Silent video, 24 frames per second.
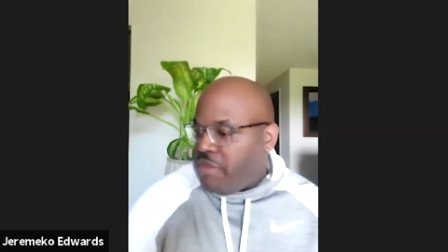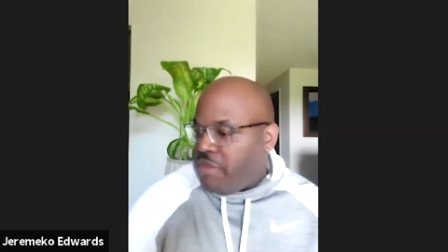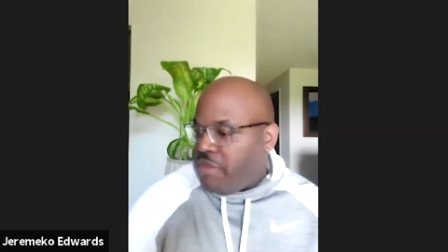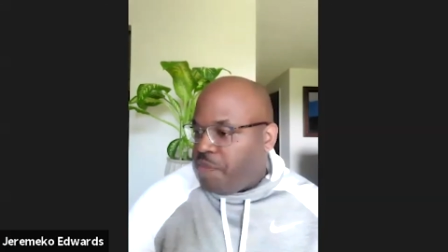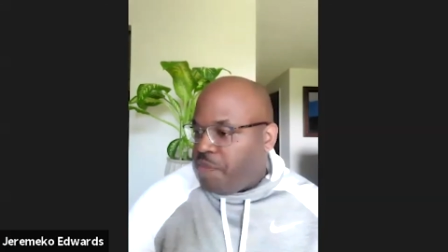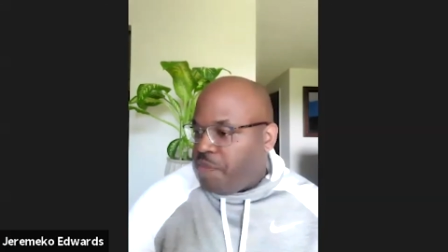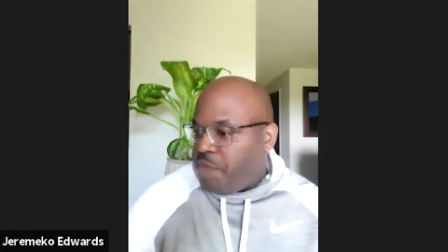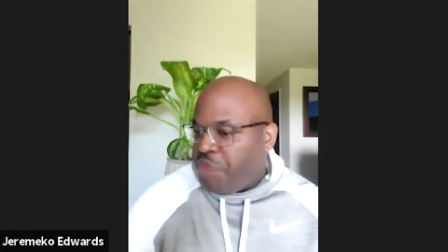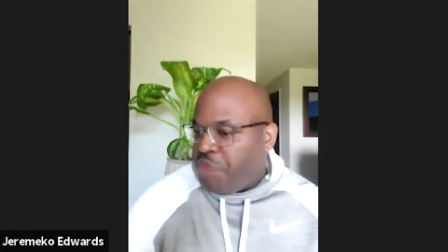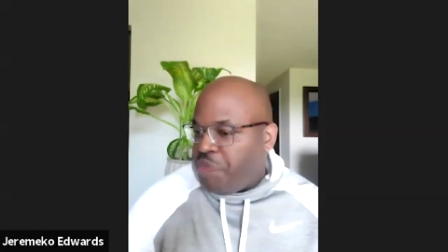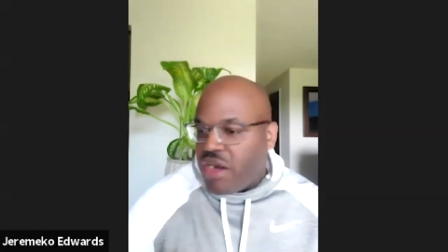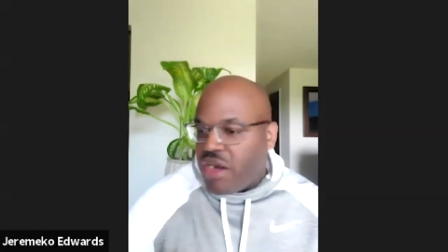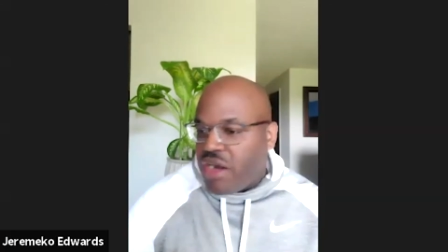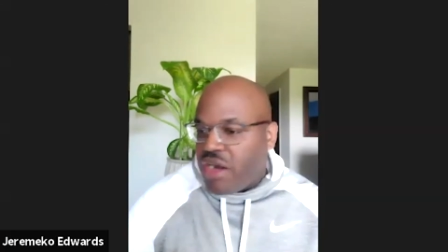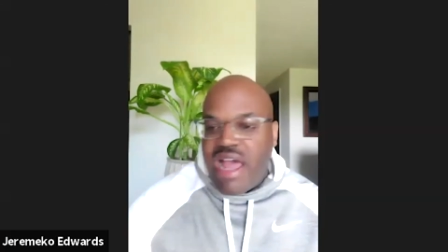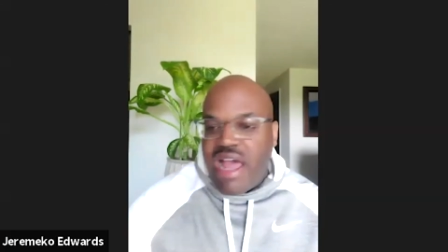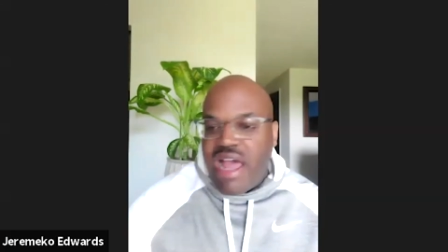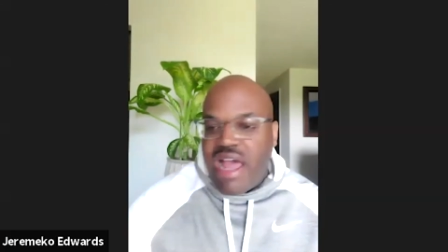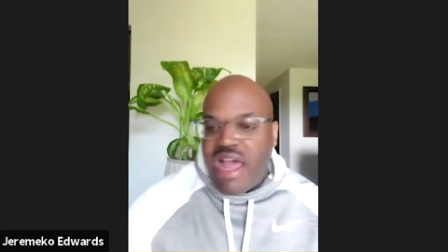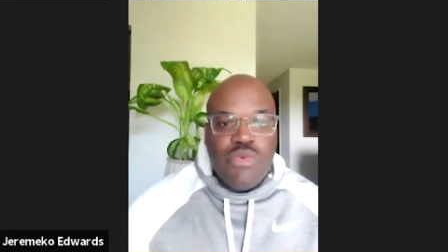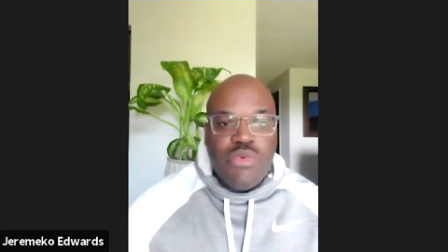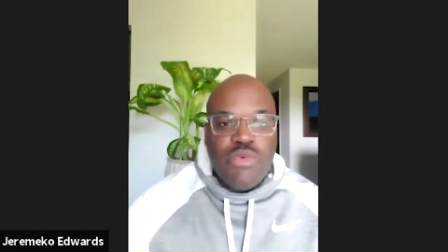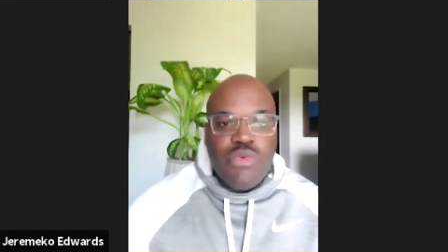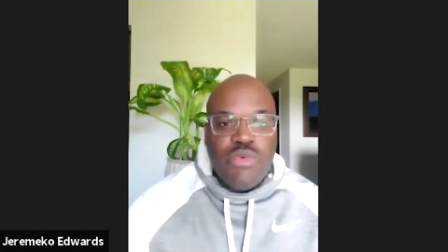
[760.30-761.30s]
I don't have
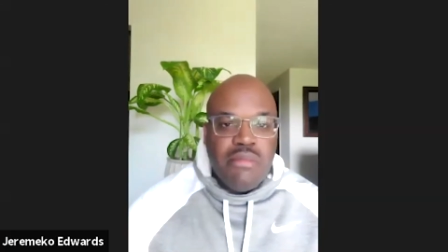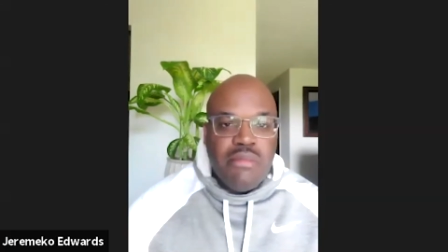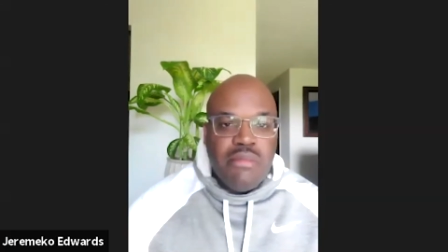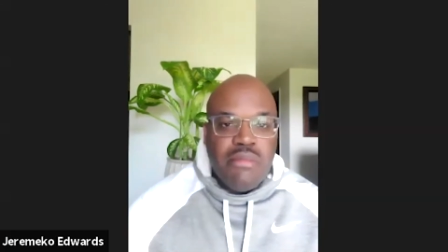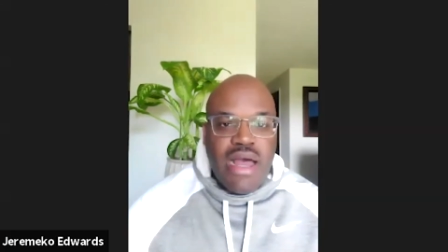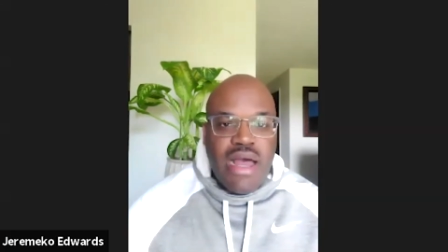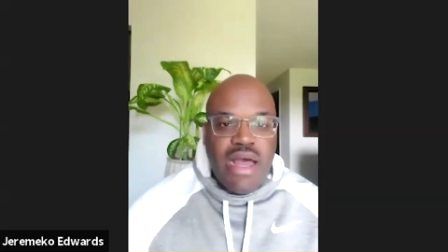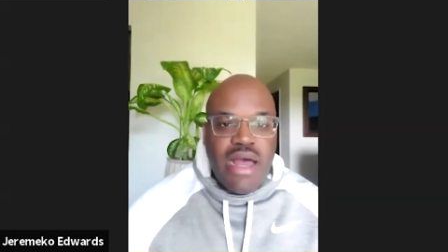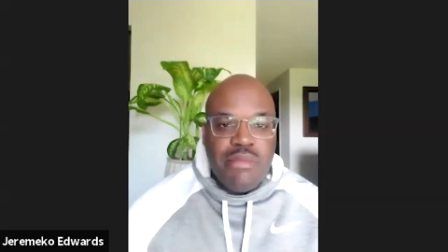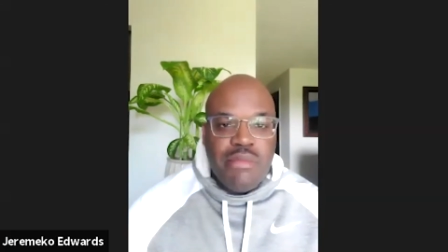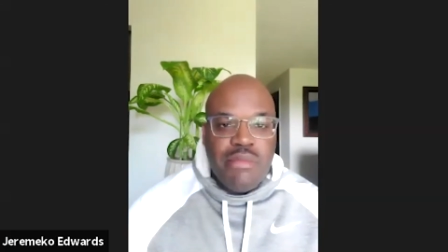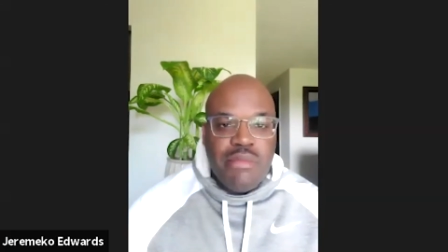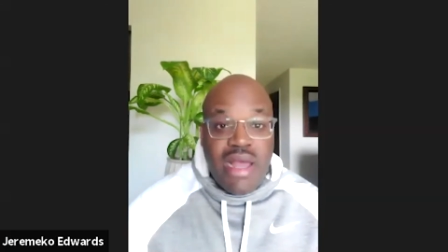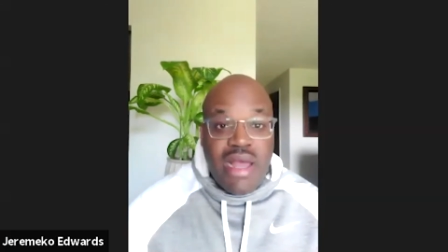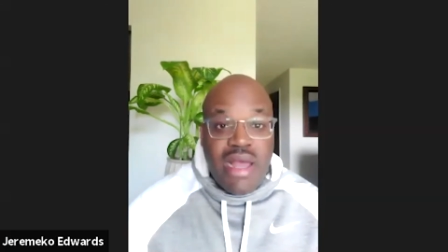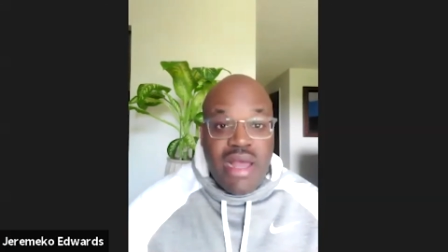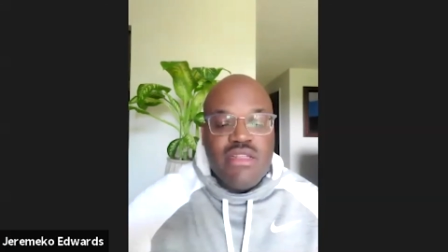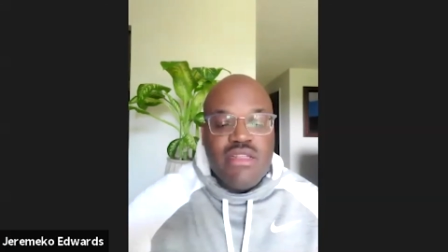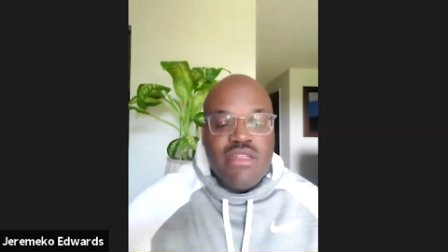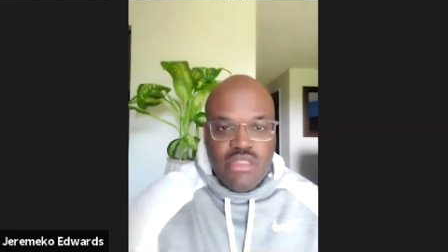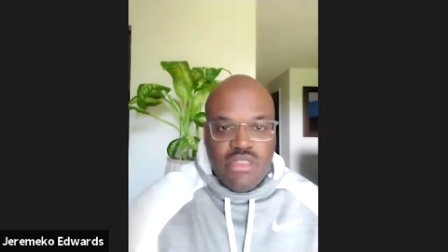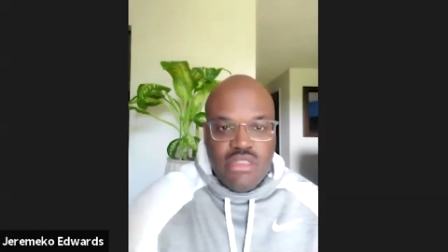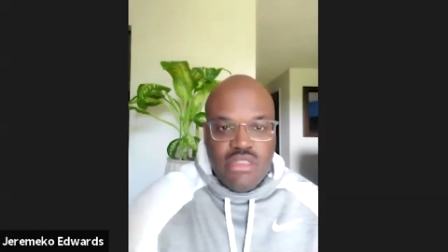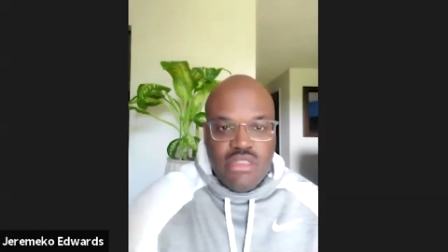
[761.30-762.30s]
one of mine, but mine is, you
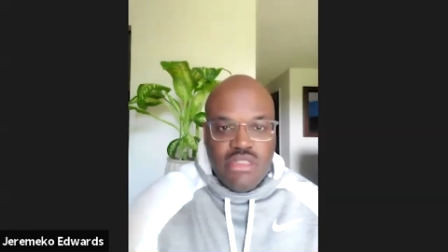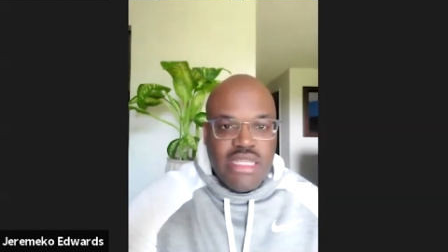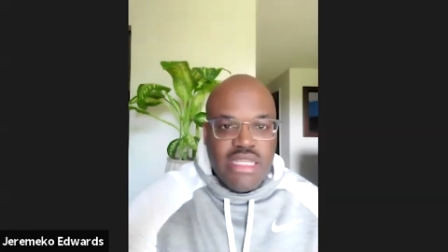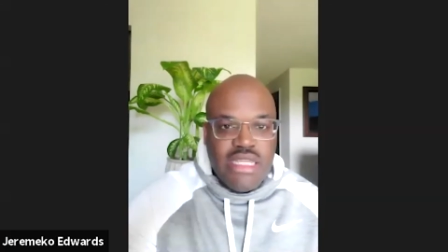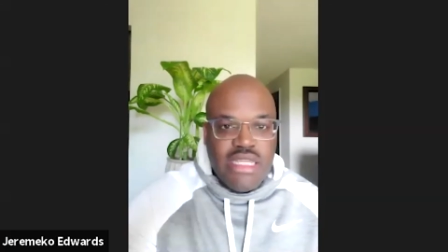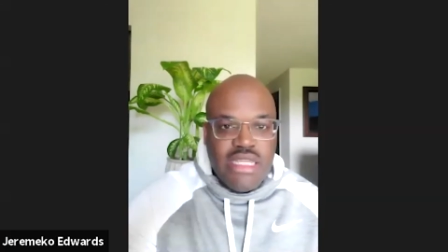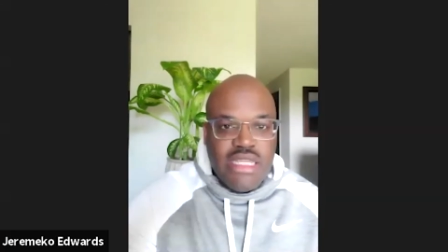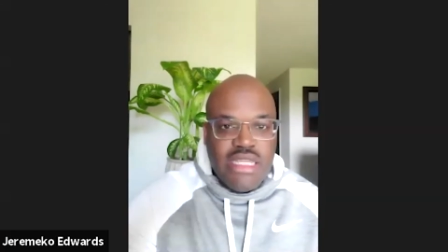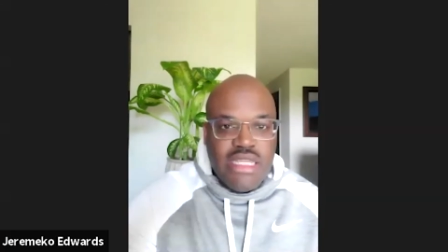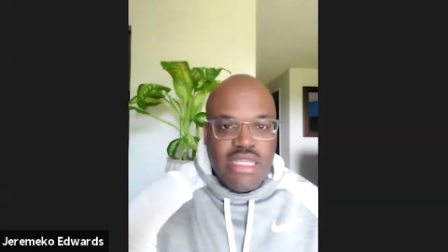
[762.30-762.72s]
know, again, it's,